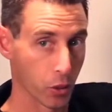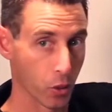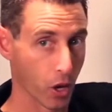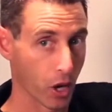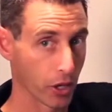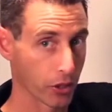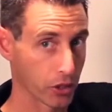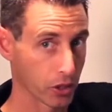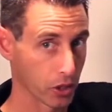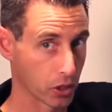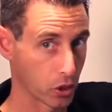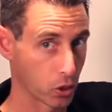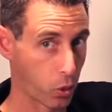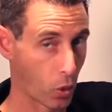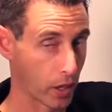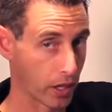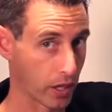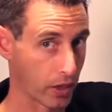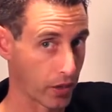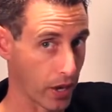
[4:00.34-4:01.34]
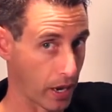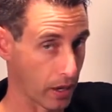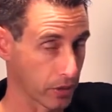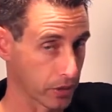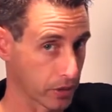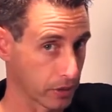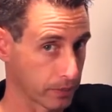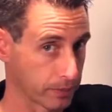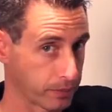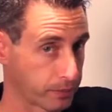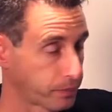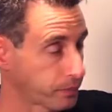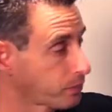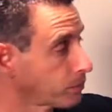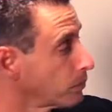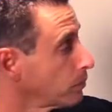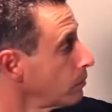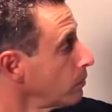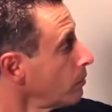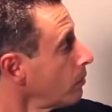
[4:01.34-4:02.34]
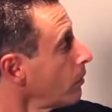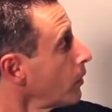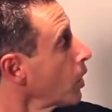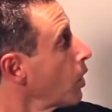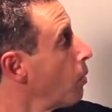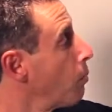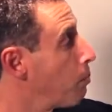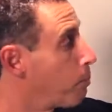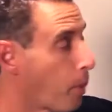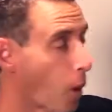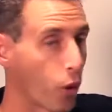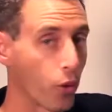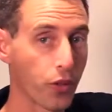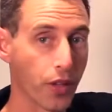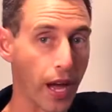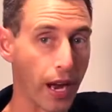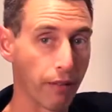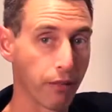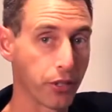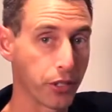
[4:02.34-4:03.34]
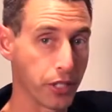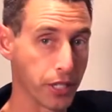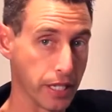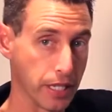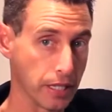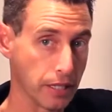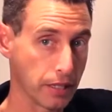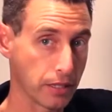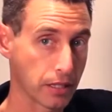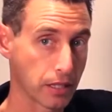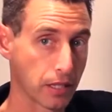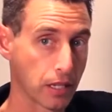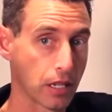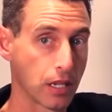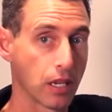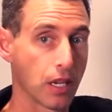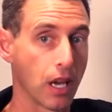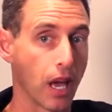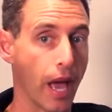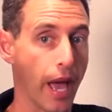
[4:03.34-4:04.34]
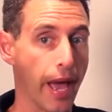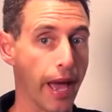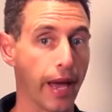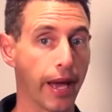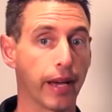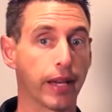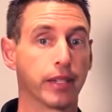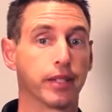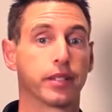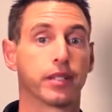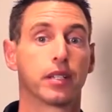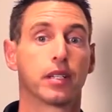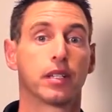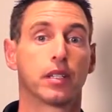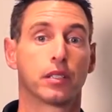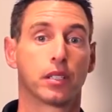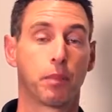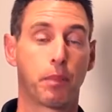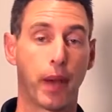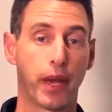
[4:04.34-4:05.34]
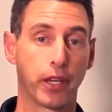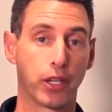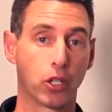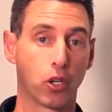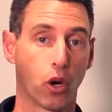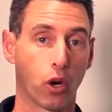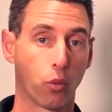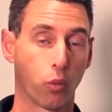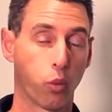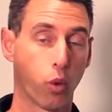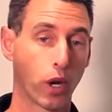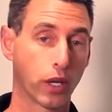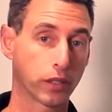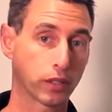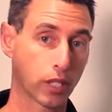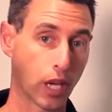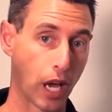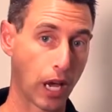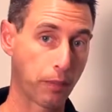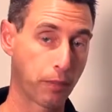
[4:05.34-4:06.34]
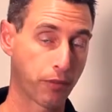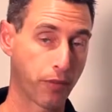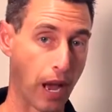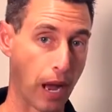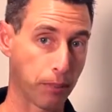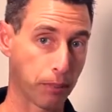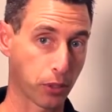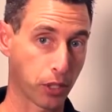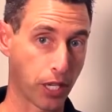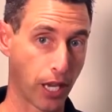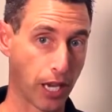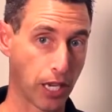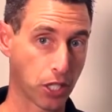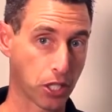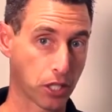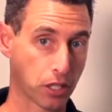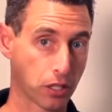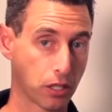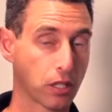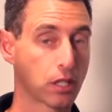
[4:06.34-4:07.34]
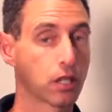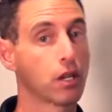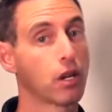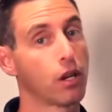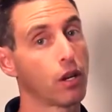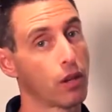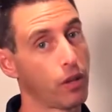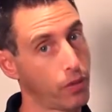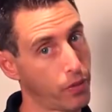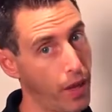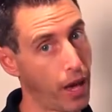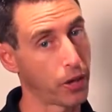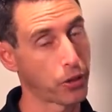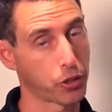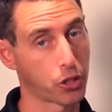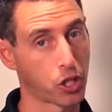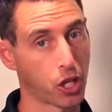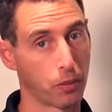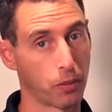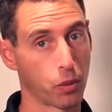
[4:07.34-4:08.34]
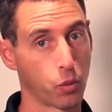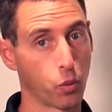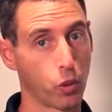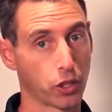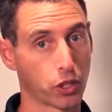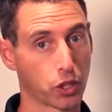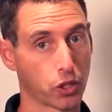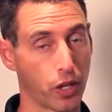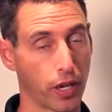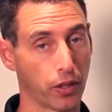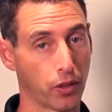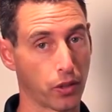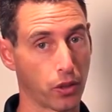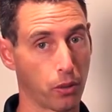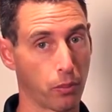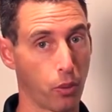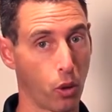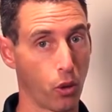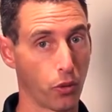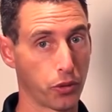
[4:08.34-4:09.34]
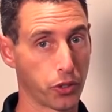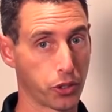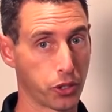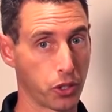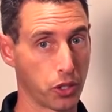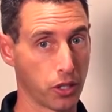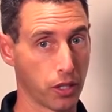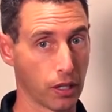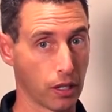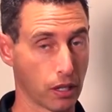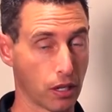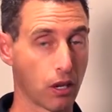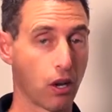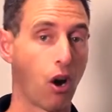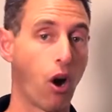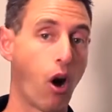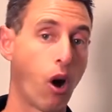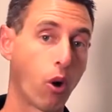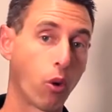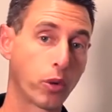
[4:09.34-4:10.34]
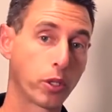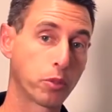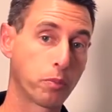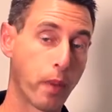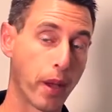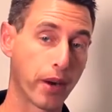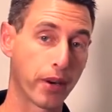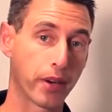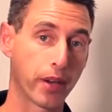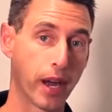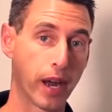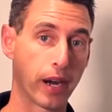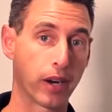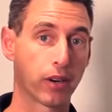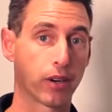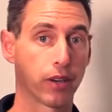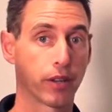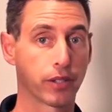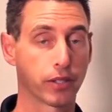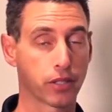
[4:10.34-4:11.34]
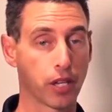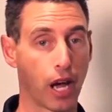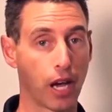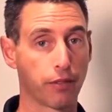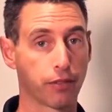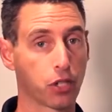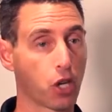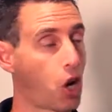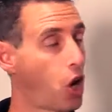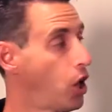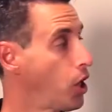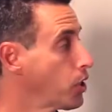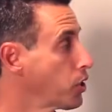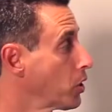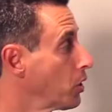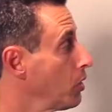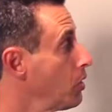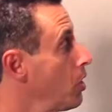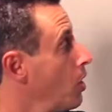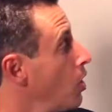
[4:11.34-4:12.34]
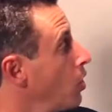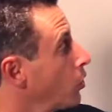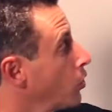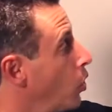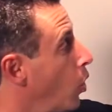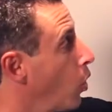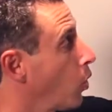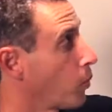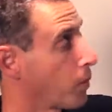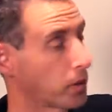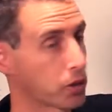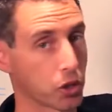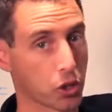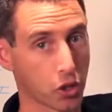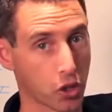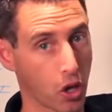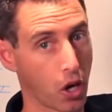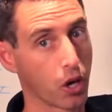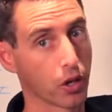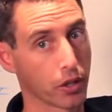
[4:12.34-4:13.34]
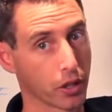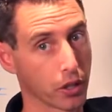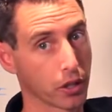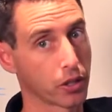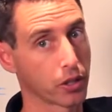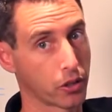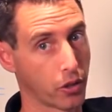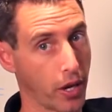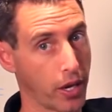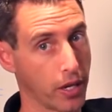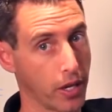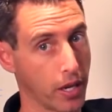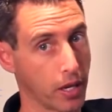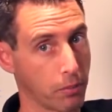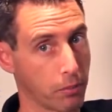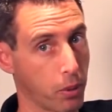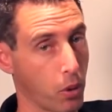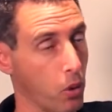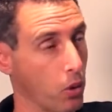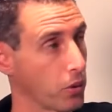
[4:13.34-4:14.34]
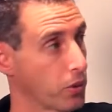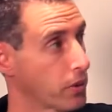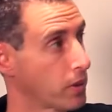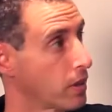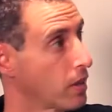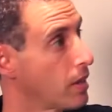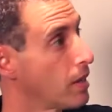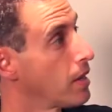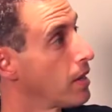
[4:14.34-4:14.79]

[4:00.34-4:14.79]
to 120,000. Both have their needs, and depending on what type of application, that will determine which strength of the bolt that you need. Always better to err on the side of caution, going with the stronger grade 8 bolt.